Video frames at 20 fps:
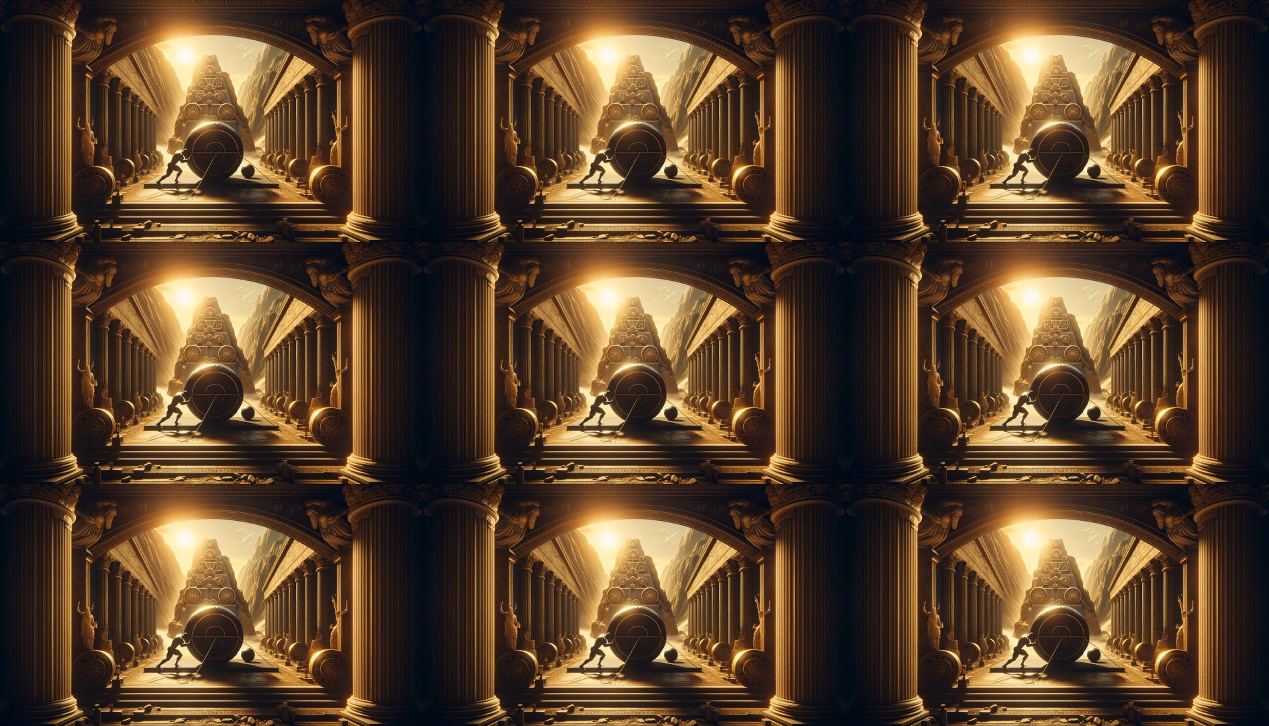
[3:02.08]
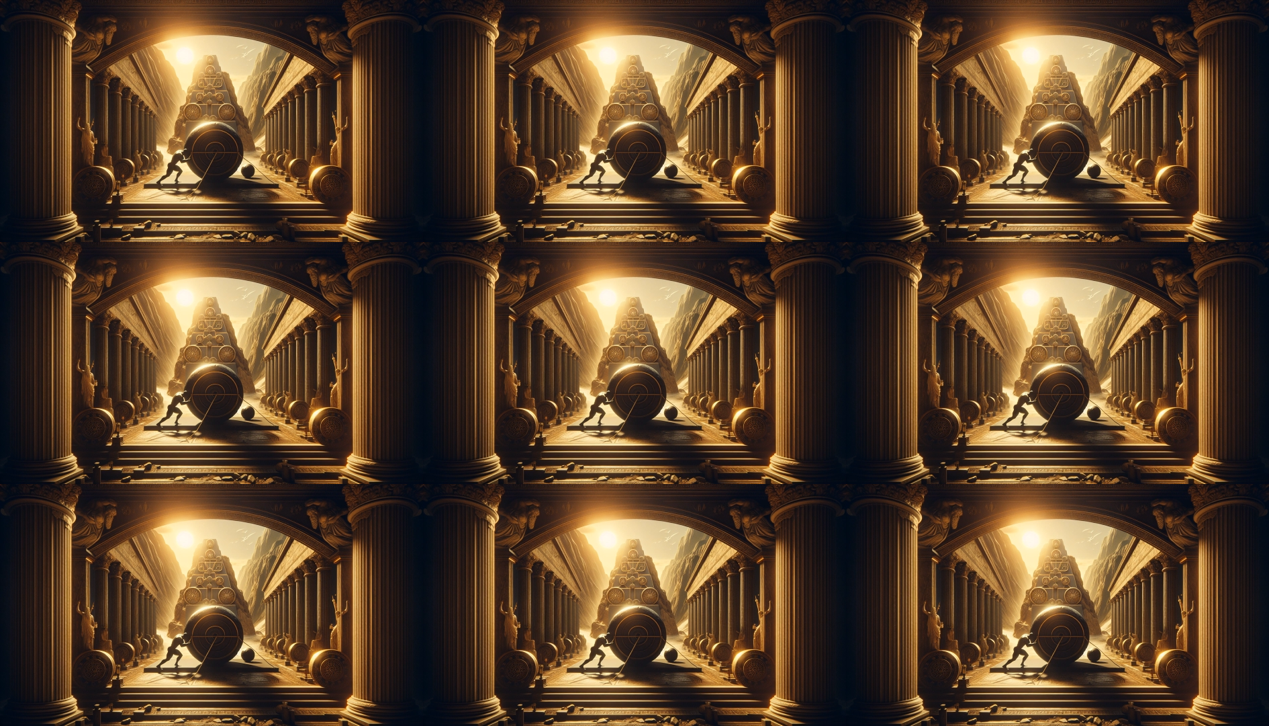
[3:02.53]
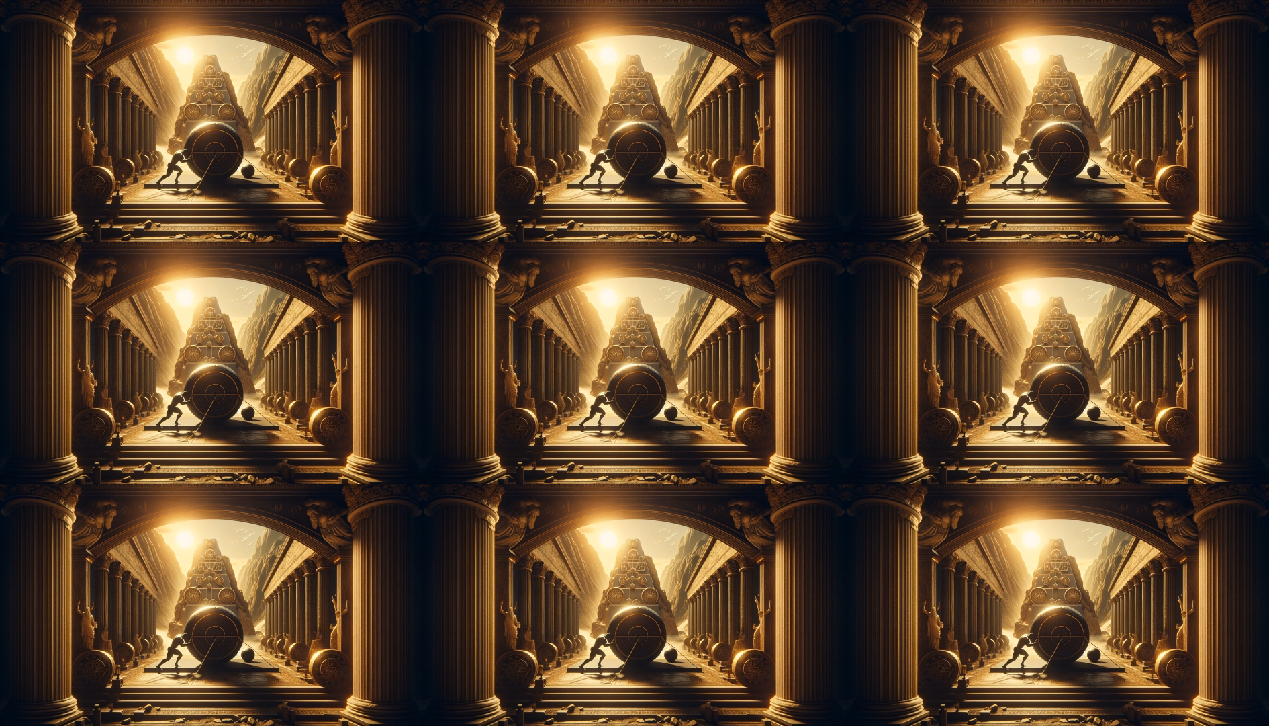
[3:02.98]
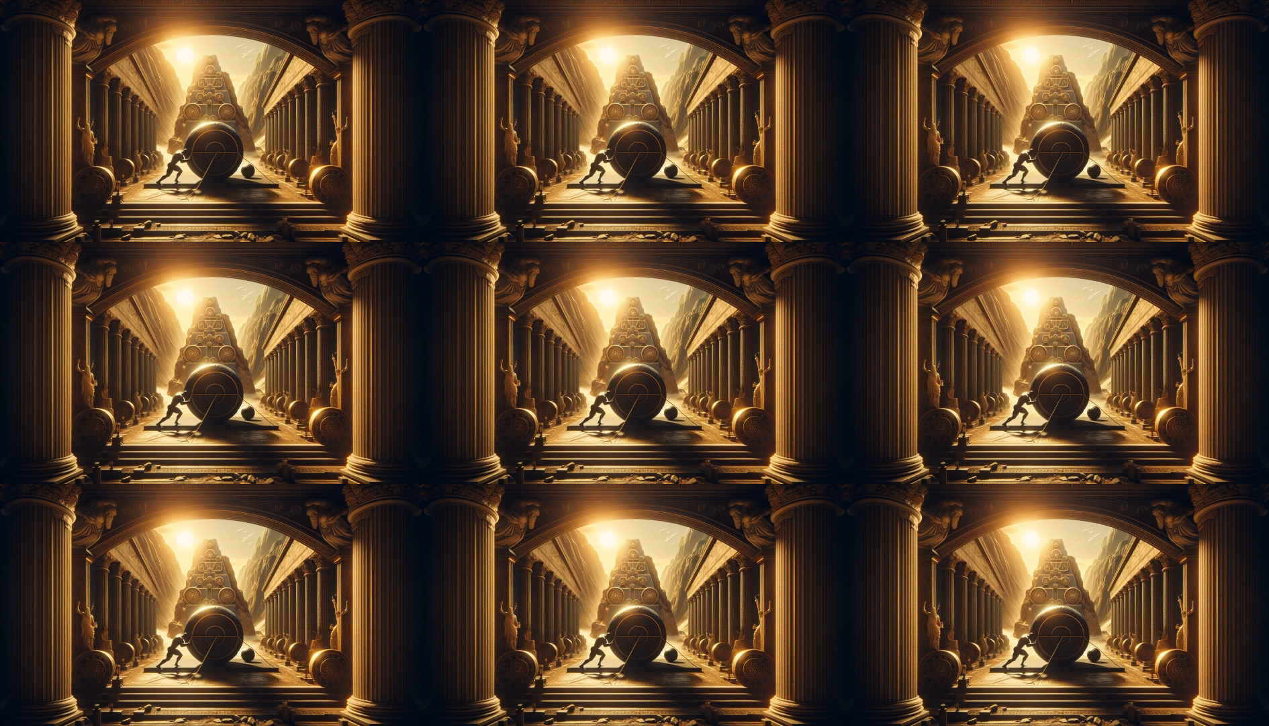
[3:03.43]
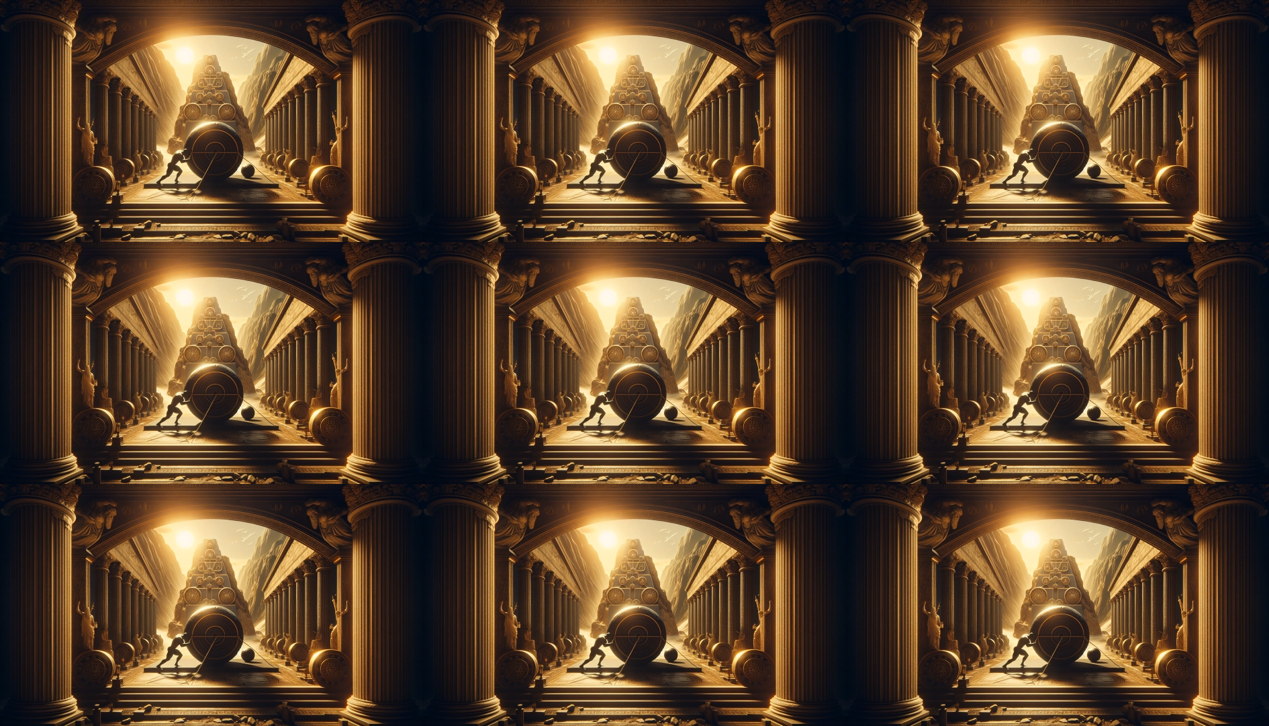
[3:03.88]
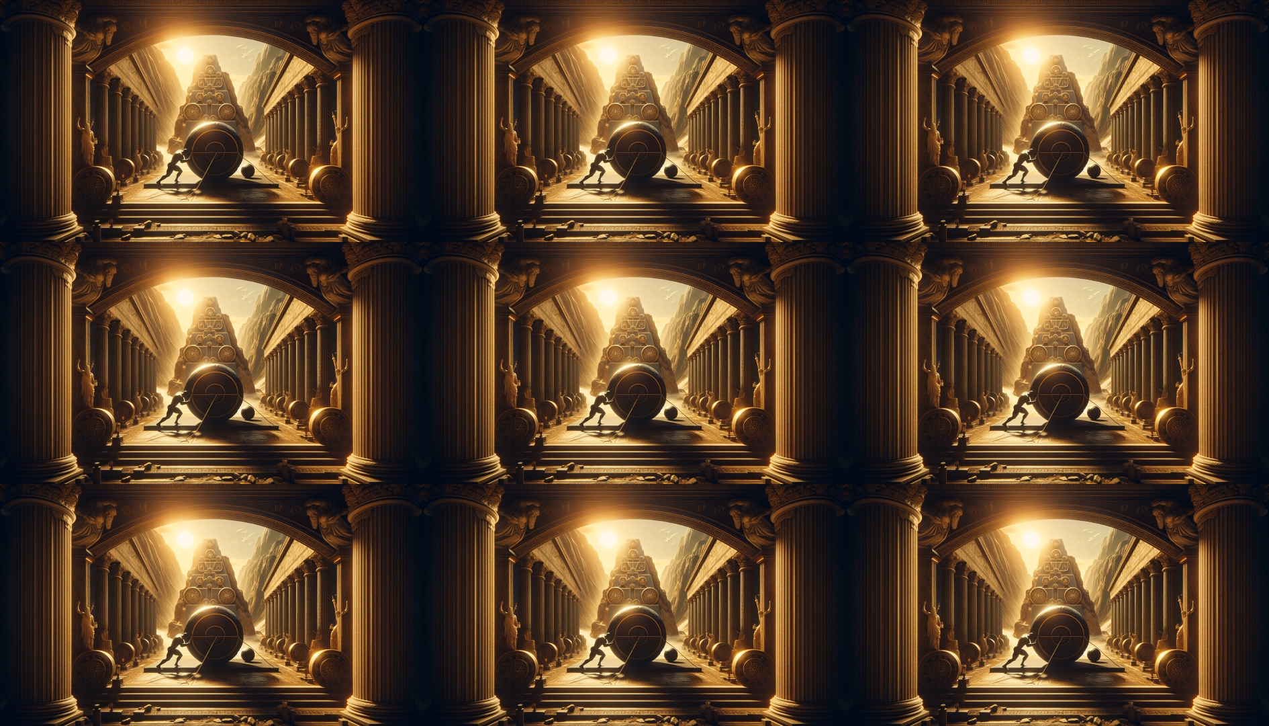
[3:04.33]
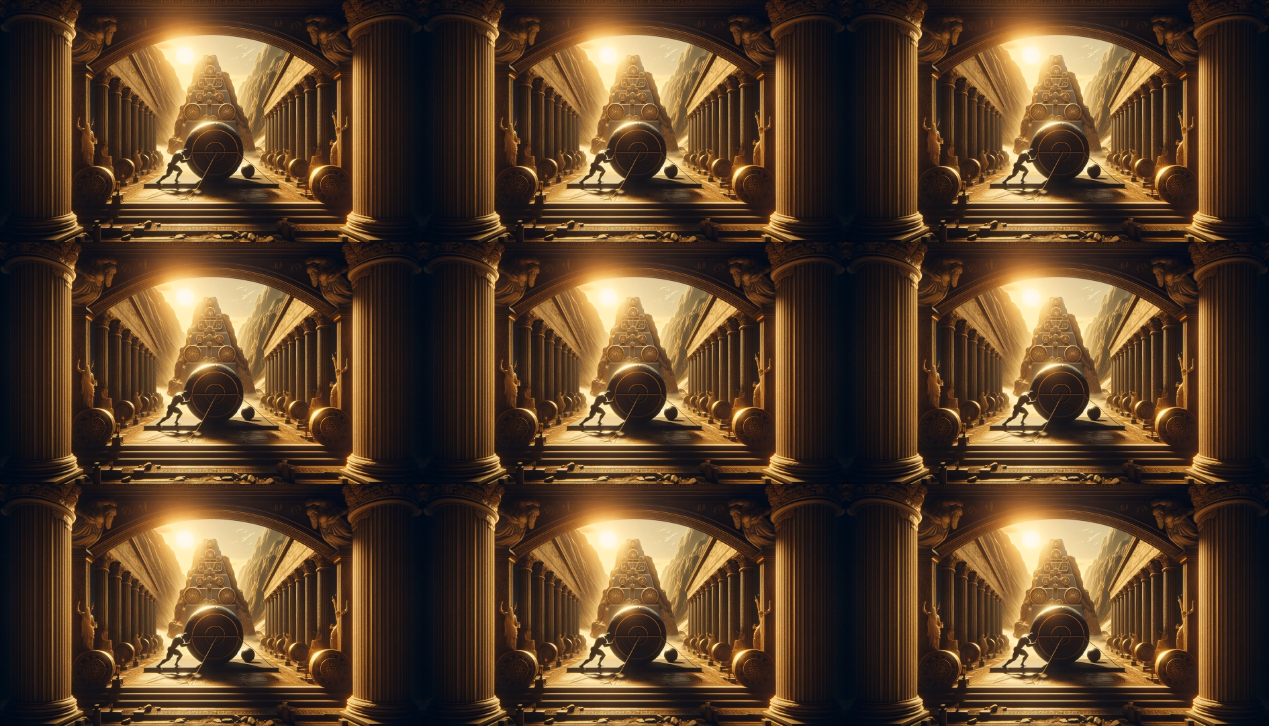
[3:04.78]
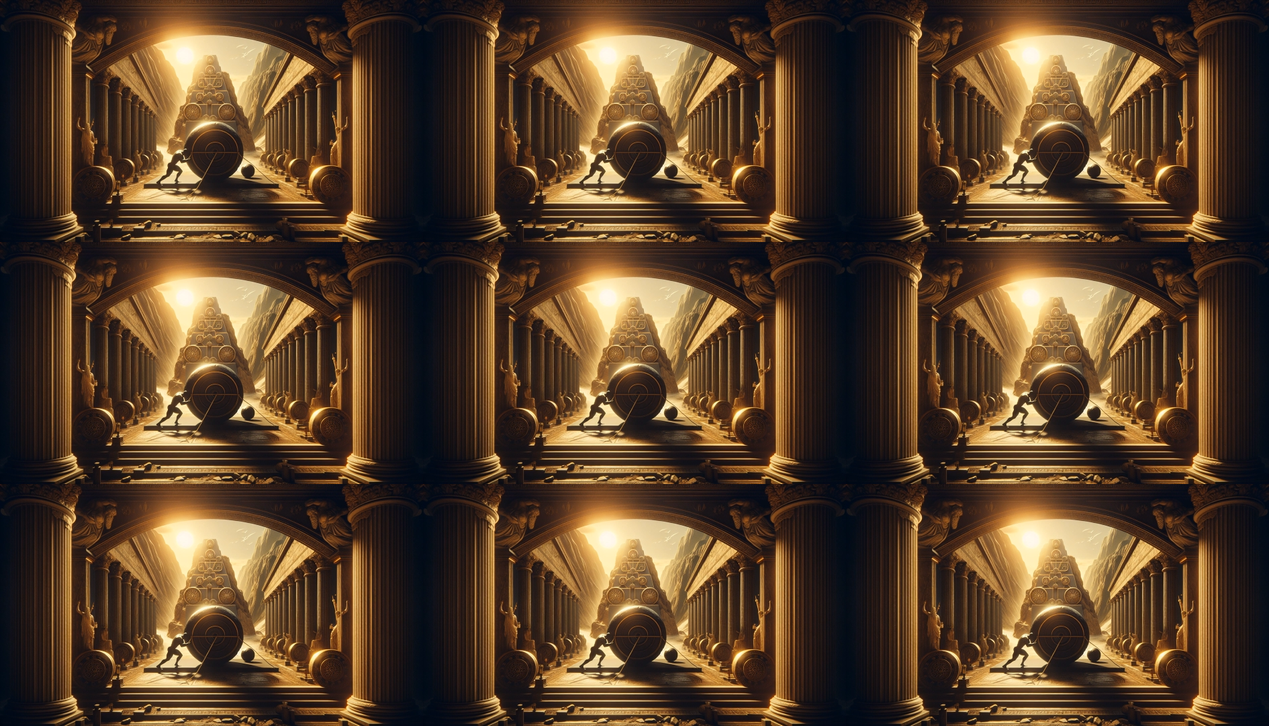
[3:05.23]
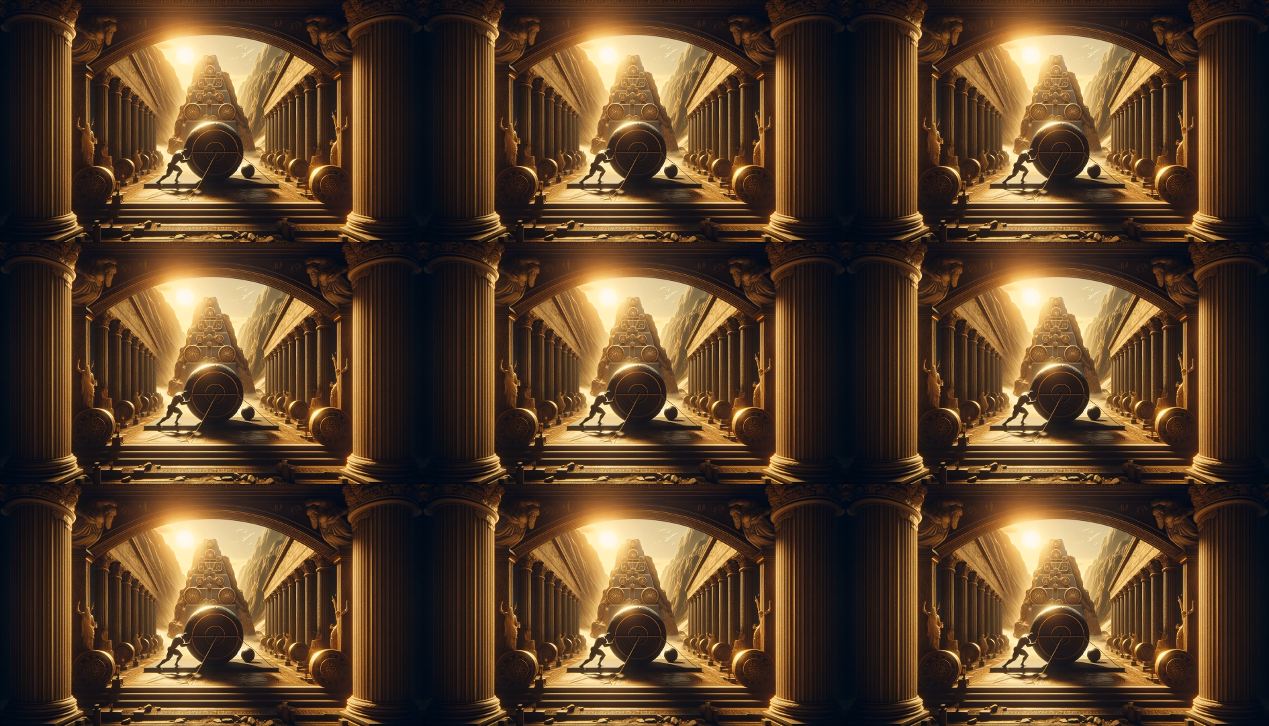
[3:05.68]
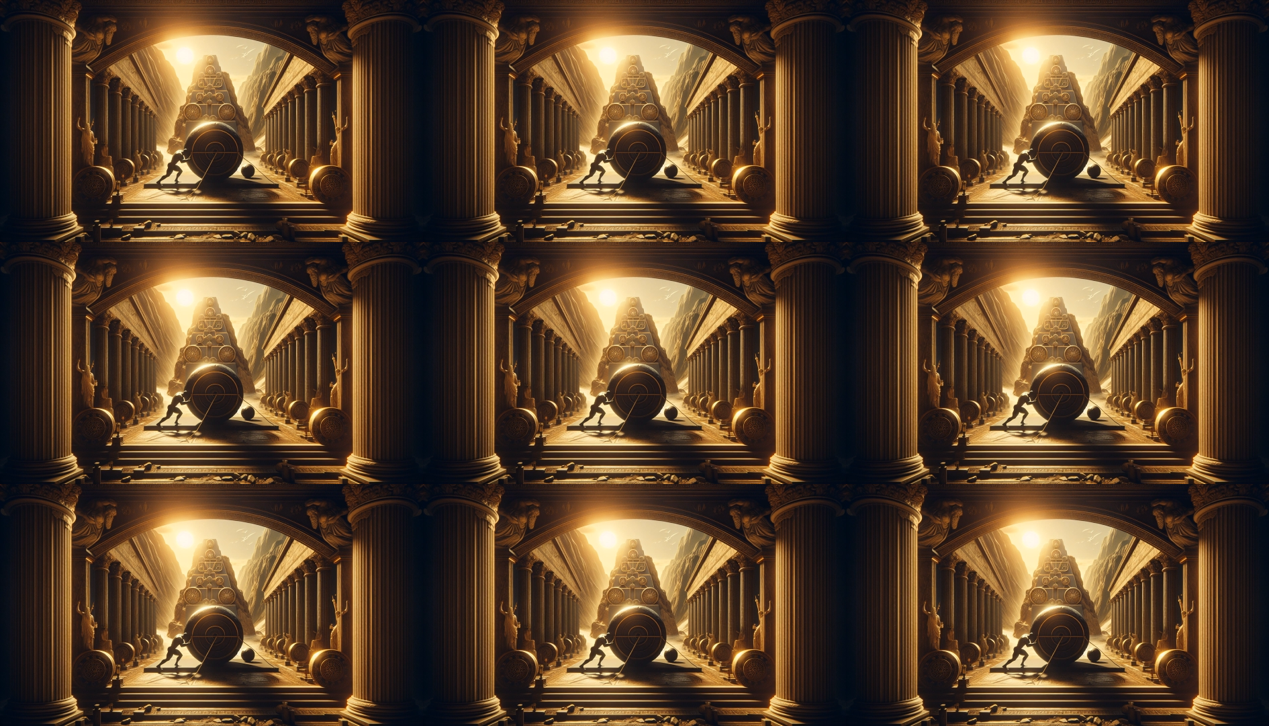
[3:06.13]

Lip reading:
Nobody's mouth can be seen.